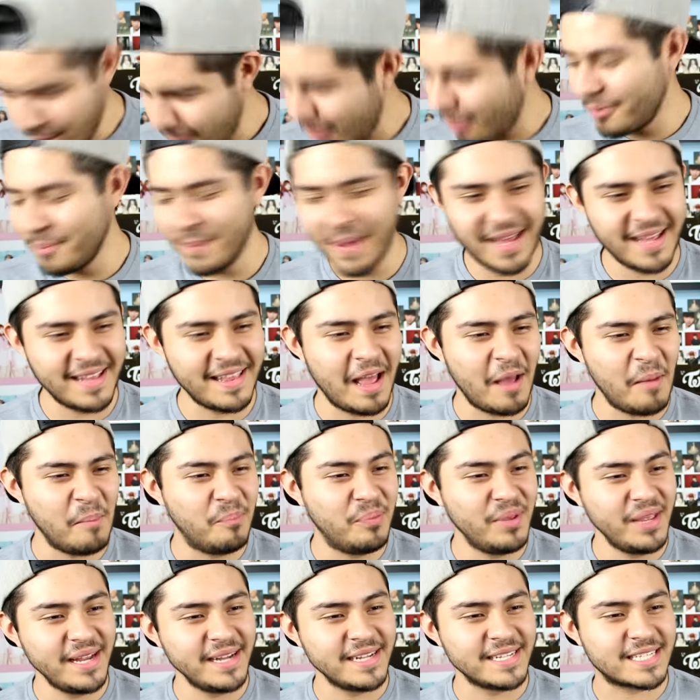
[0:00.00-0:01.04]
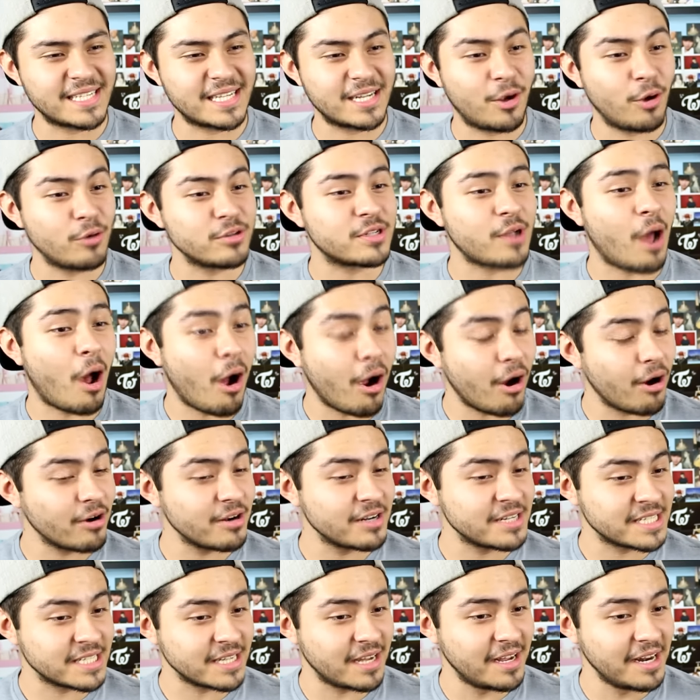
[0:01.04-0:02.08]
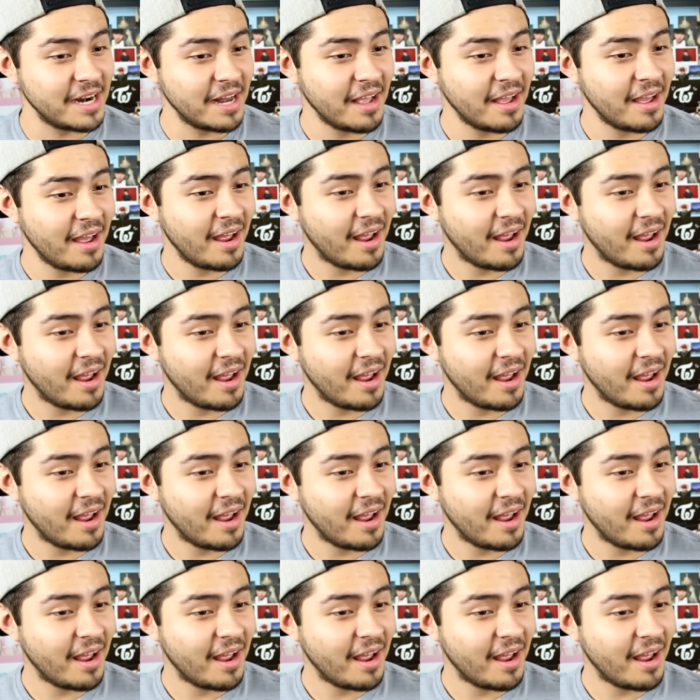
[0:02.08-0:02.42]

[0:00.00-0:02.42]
Oh man, that beat goes hard, son.